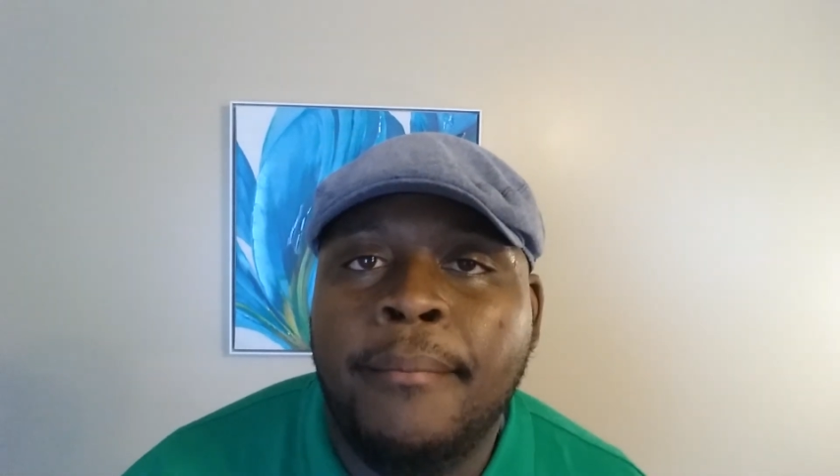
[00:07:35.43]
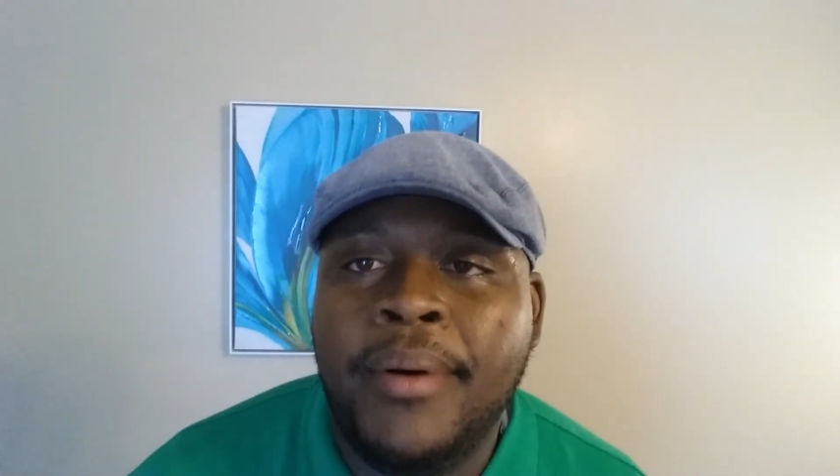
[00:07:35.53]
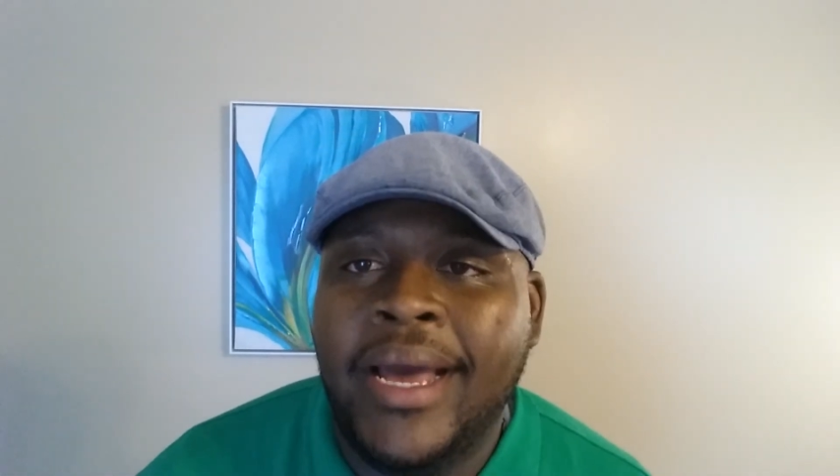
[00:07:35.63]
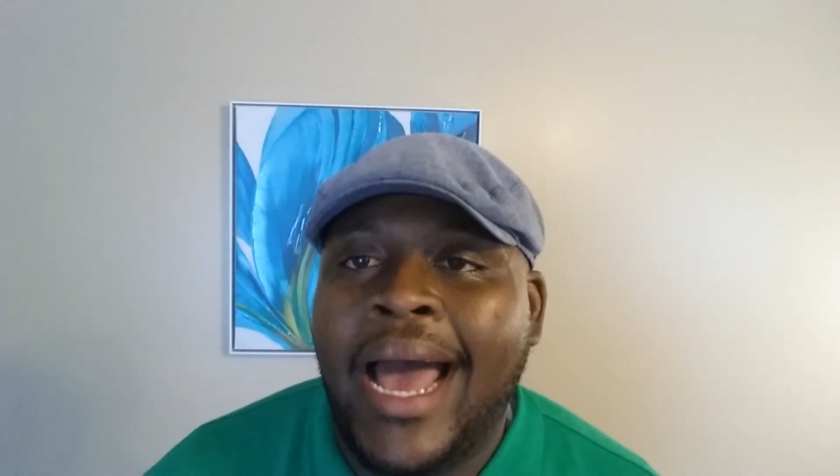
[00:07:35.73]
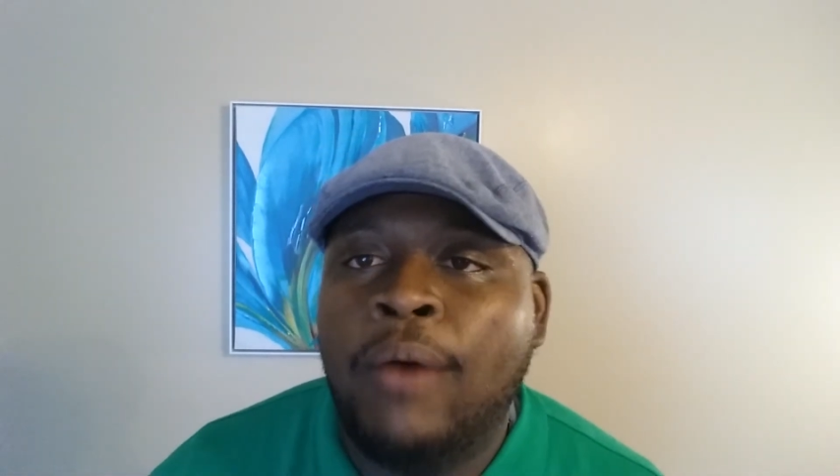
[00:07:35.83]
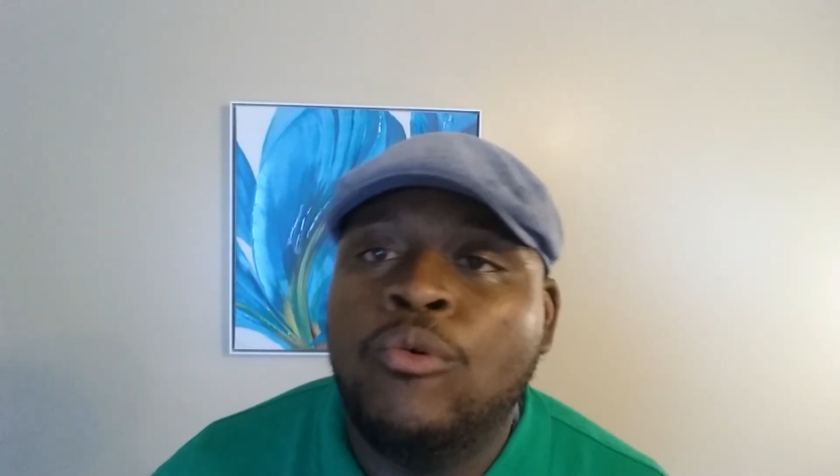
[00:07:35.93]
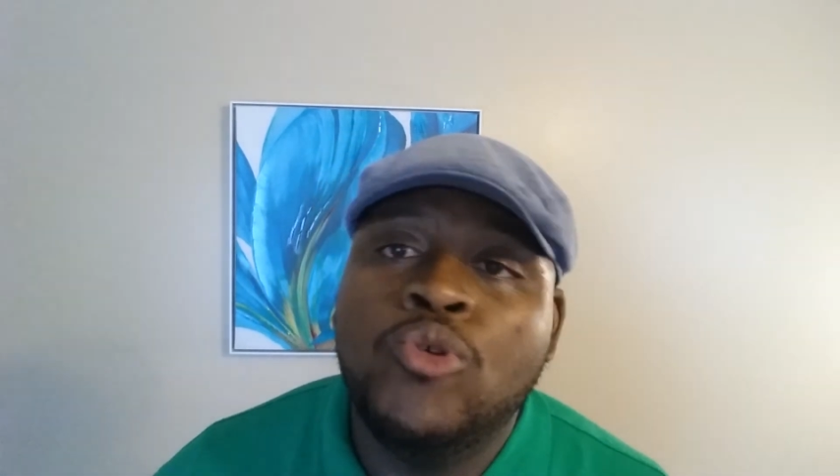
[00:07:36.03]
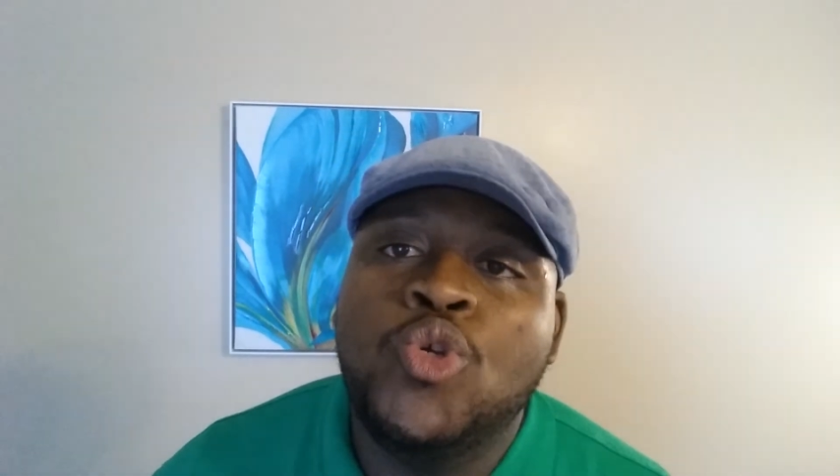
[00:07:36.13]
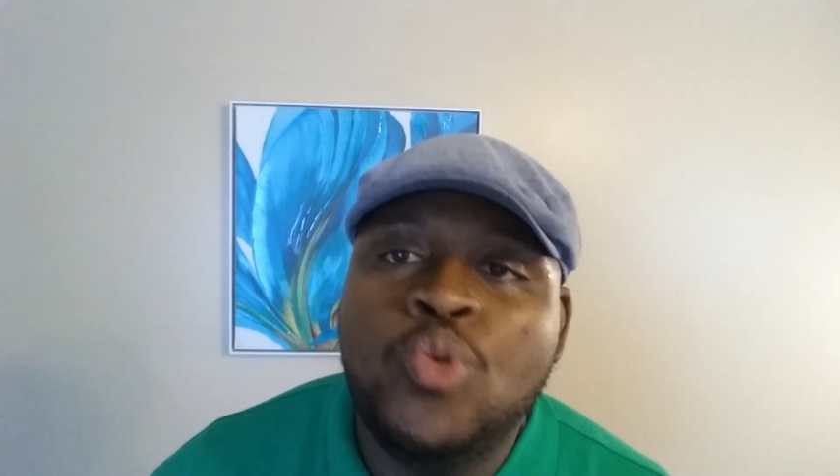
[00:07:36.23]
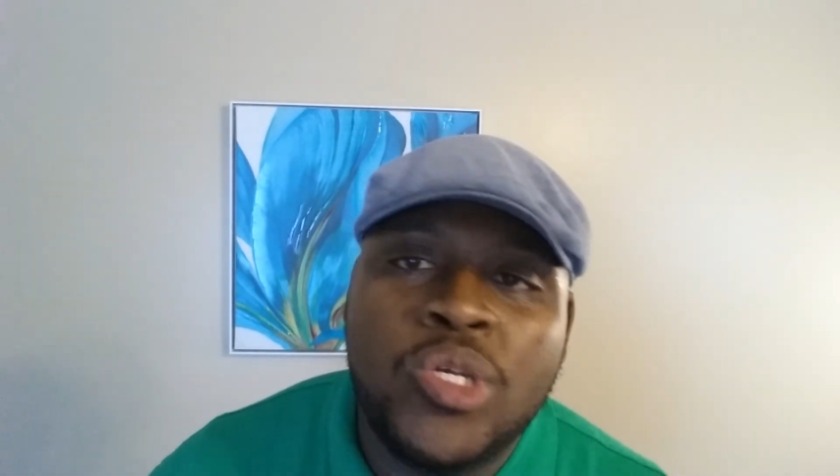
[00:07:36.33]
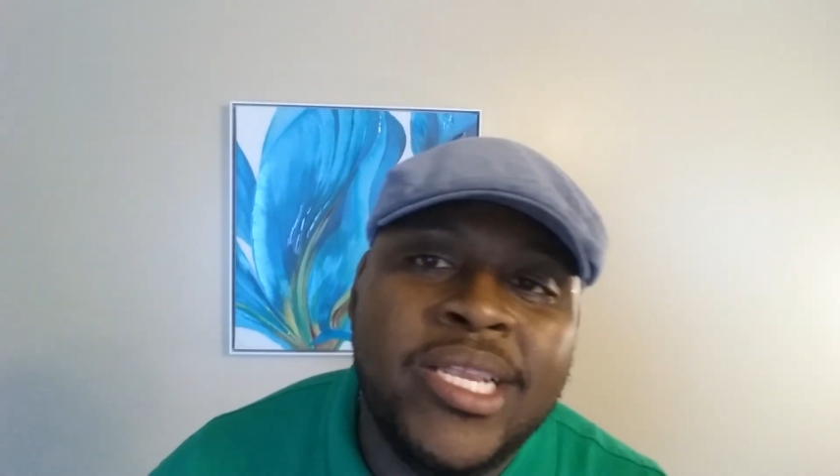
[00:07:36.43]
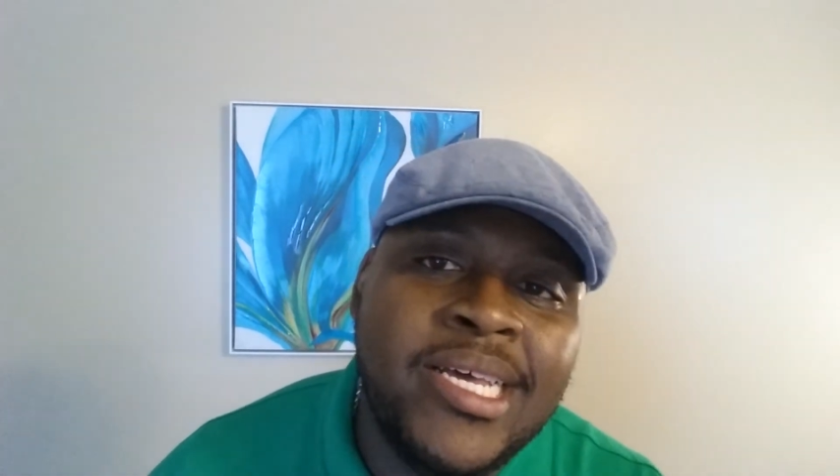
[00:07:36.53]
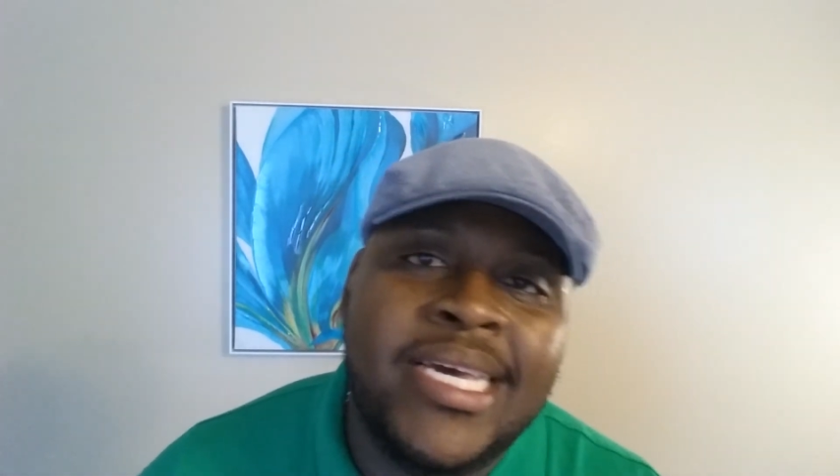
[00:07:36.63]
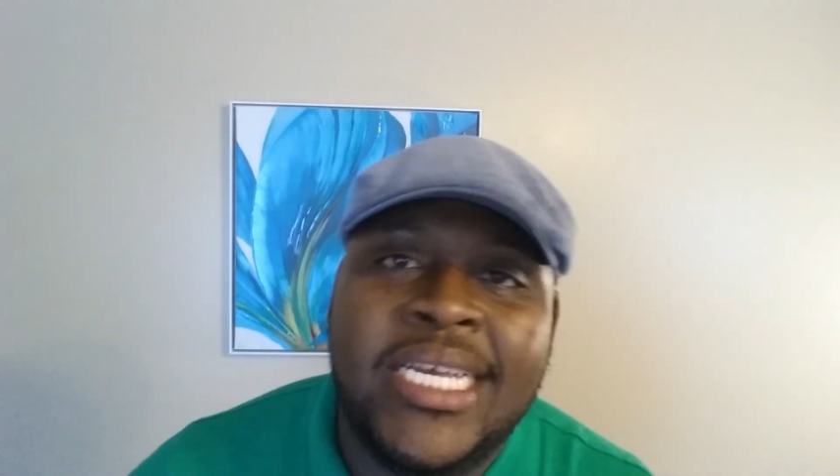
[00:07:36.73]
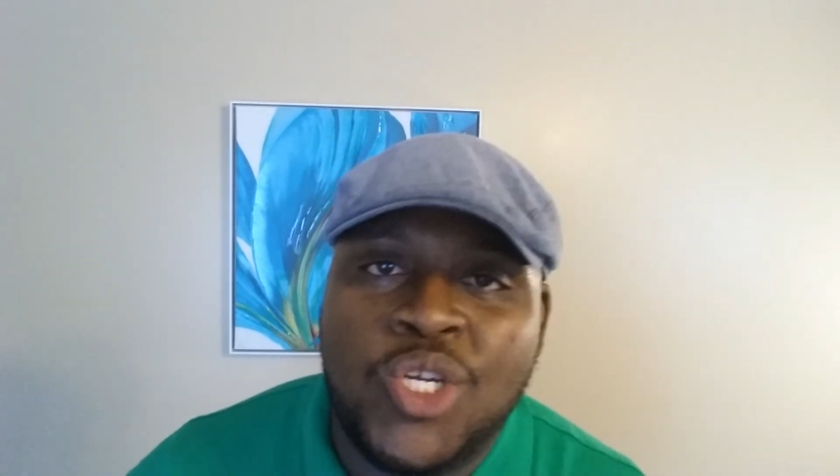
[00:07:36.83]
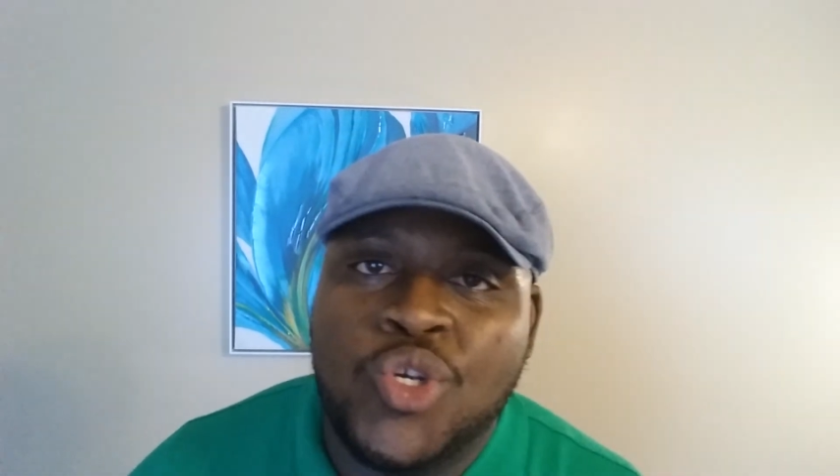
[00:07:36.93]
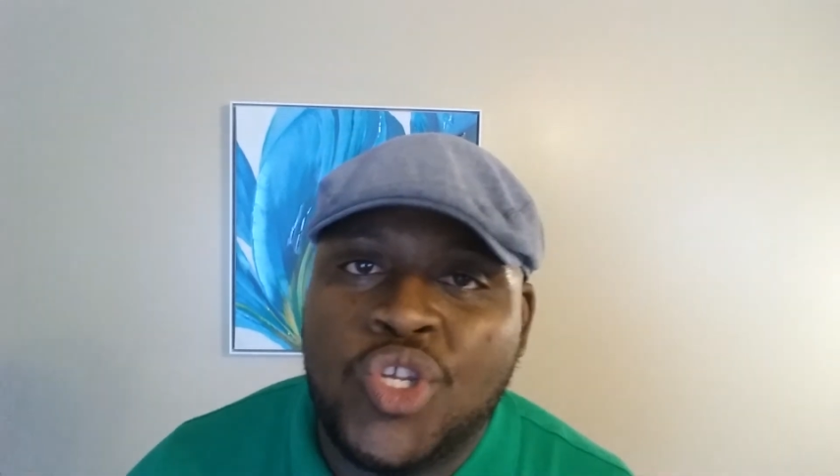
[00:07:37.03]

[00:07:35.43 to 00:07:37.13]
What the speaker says: But I want you to look at your